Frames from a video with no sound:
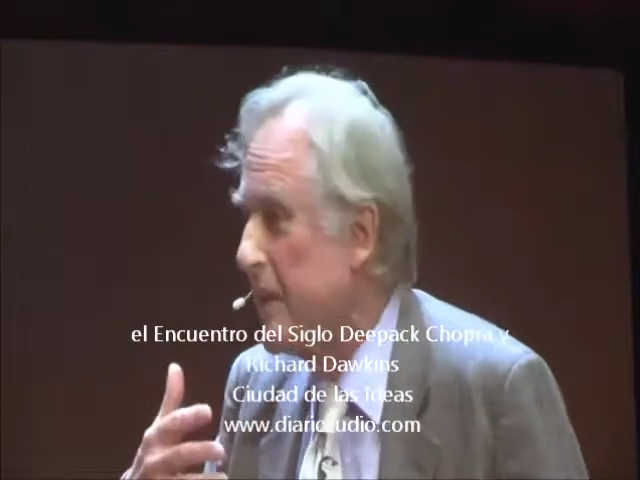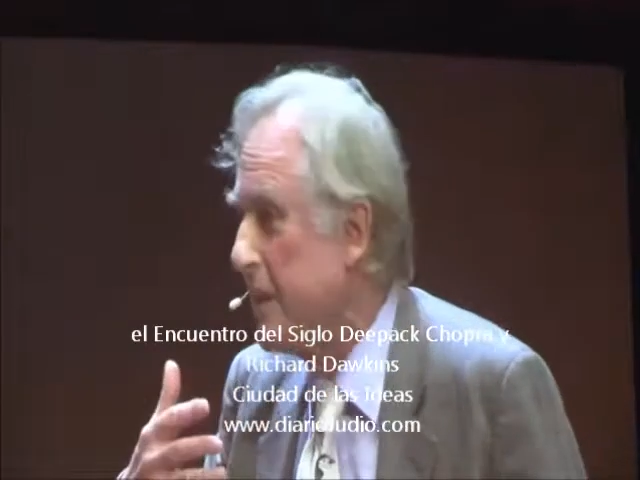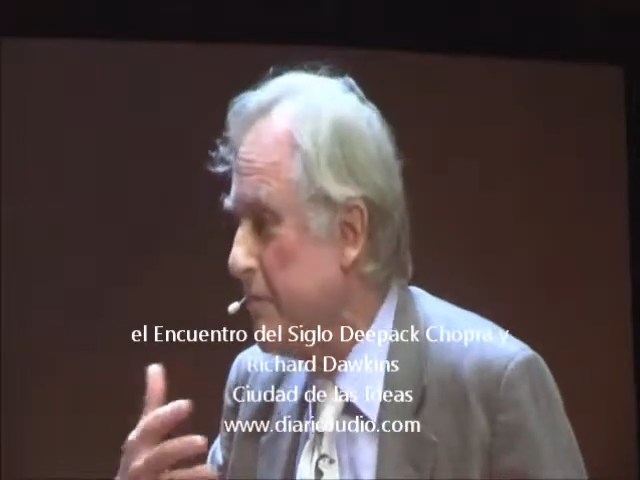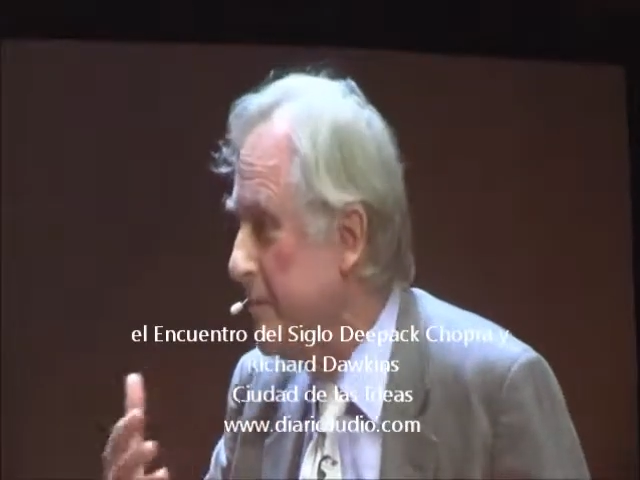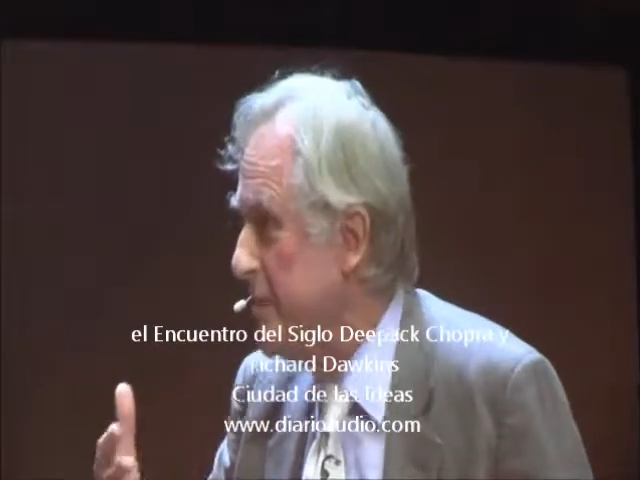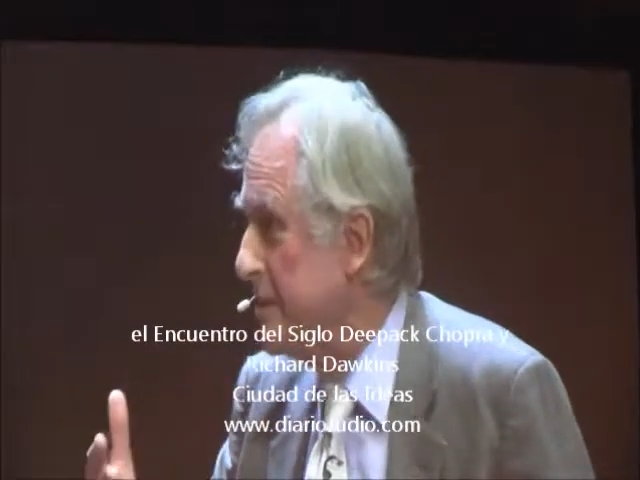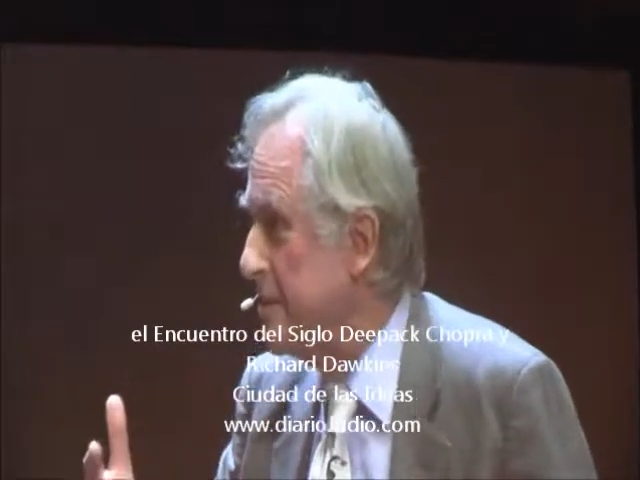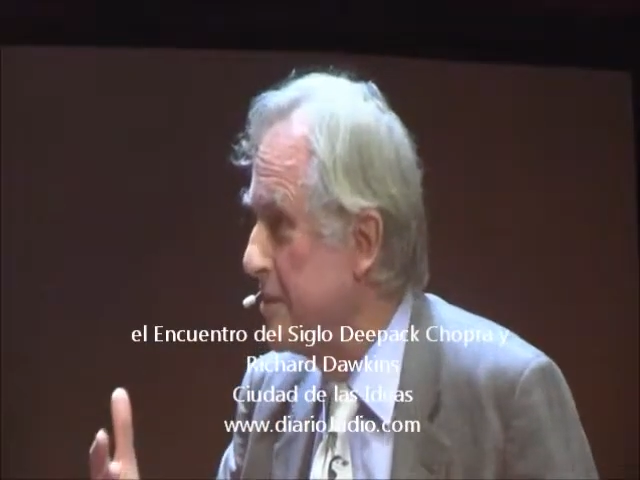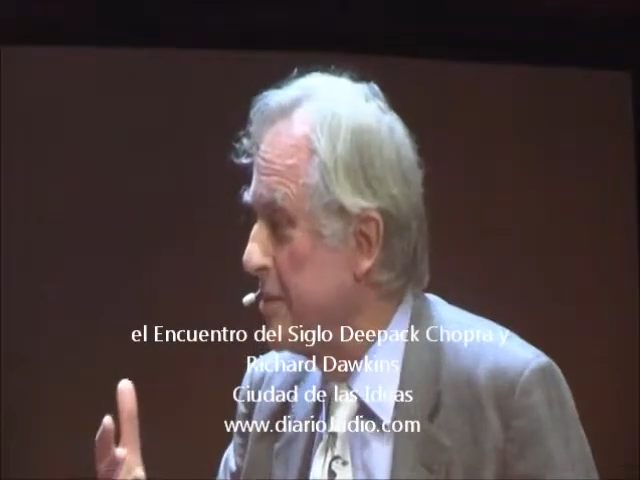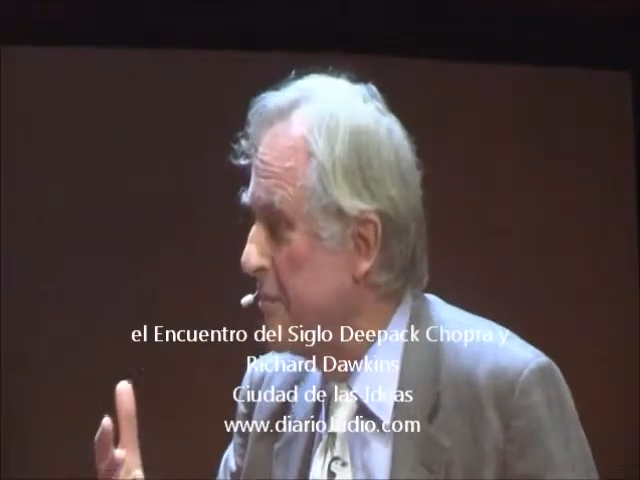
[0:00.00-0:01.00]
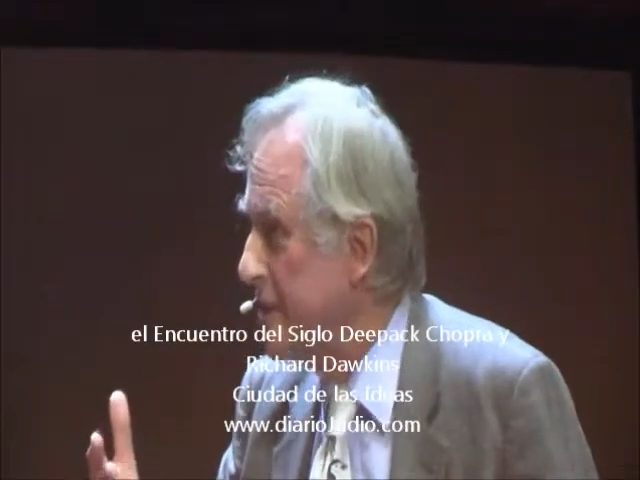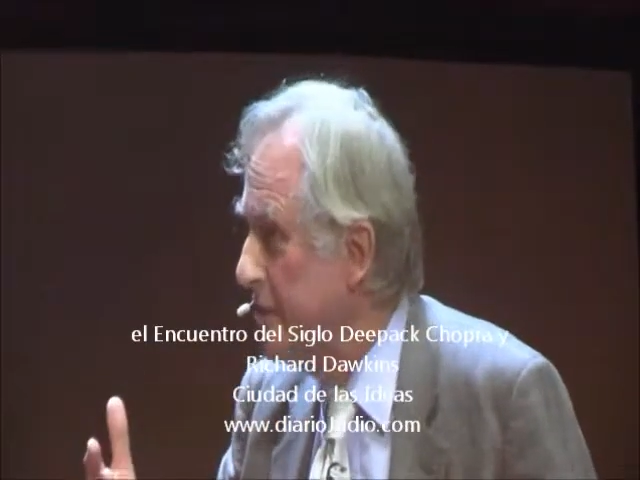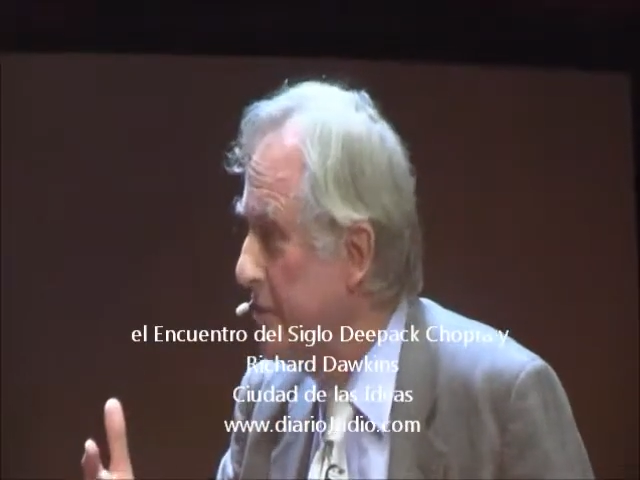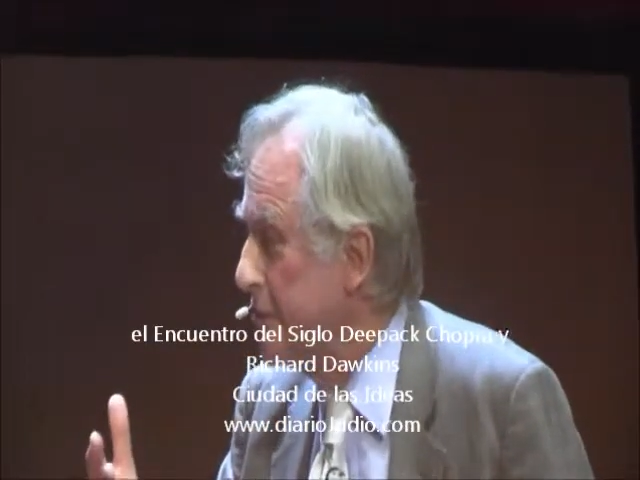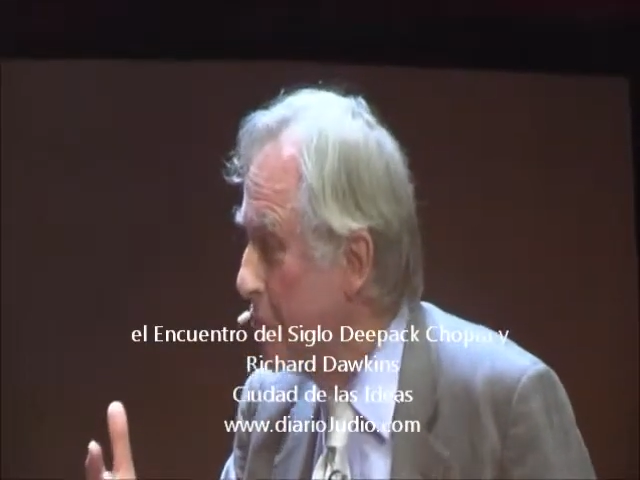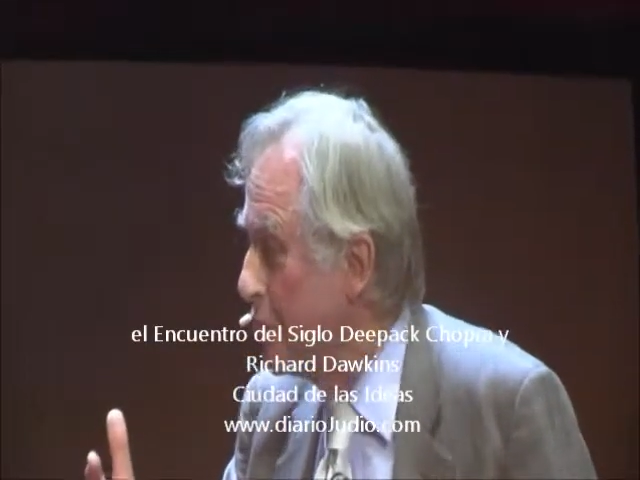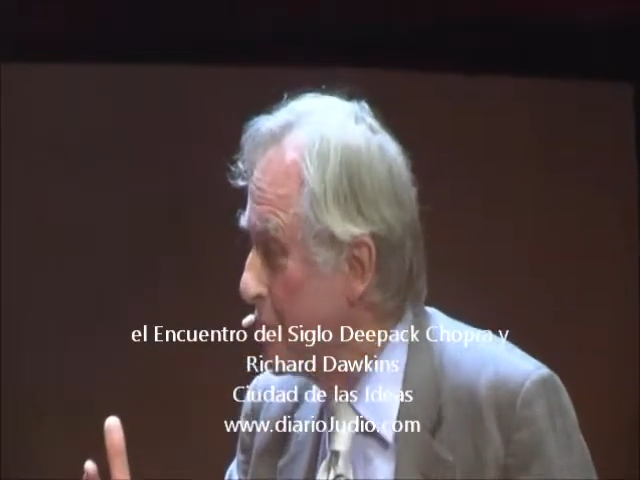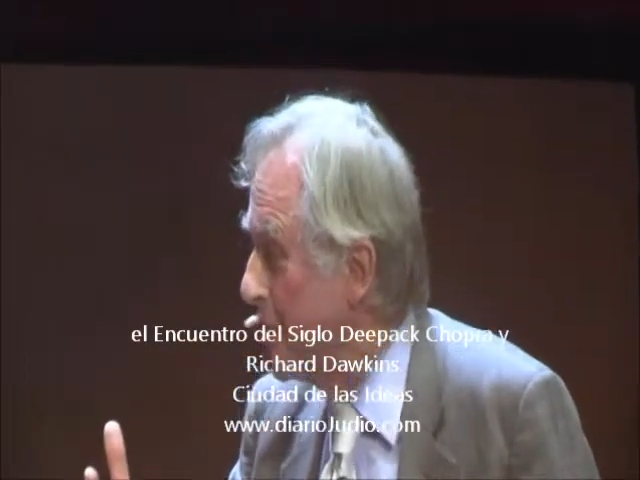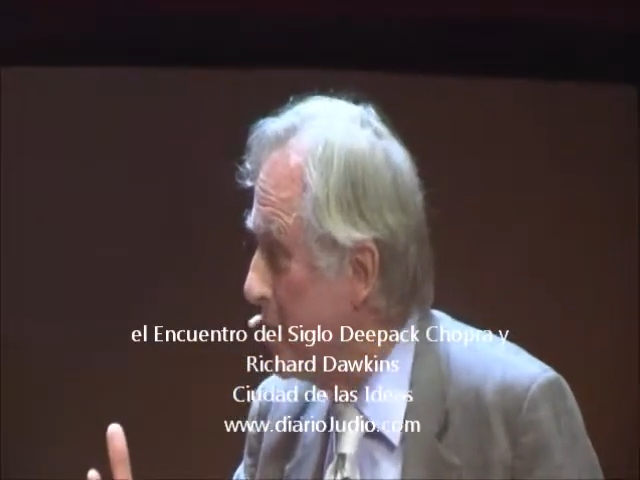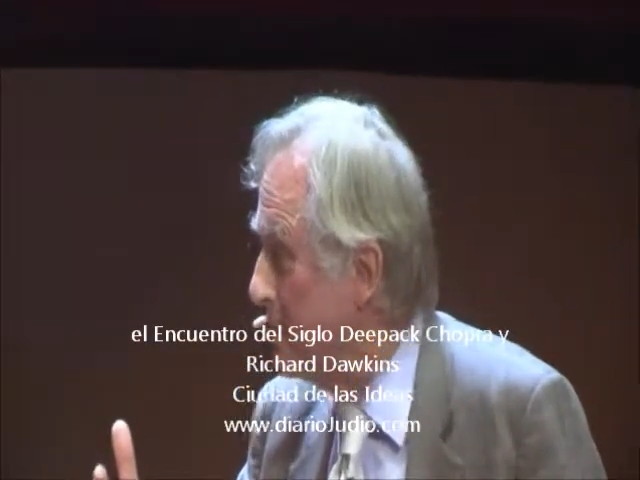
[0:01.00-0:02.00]
3 minutes is an absurdly short
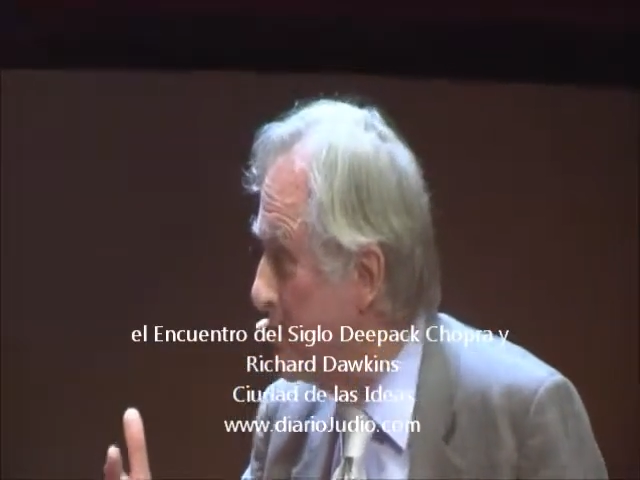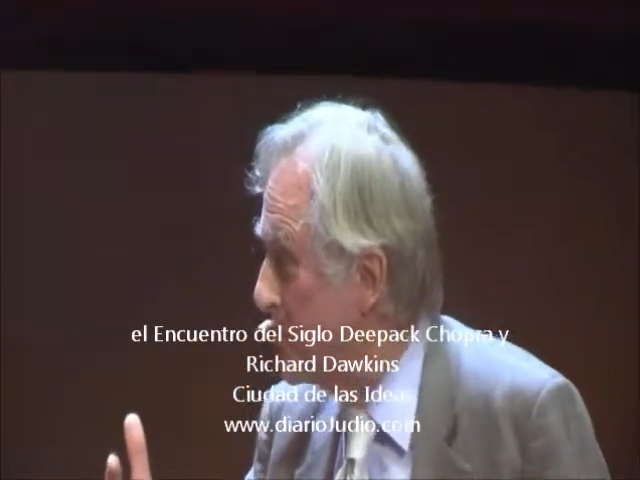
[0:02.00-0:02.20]
time in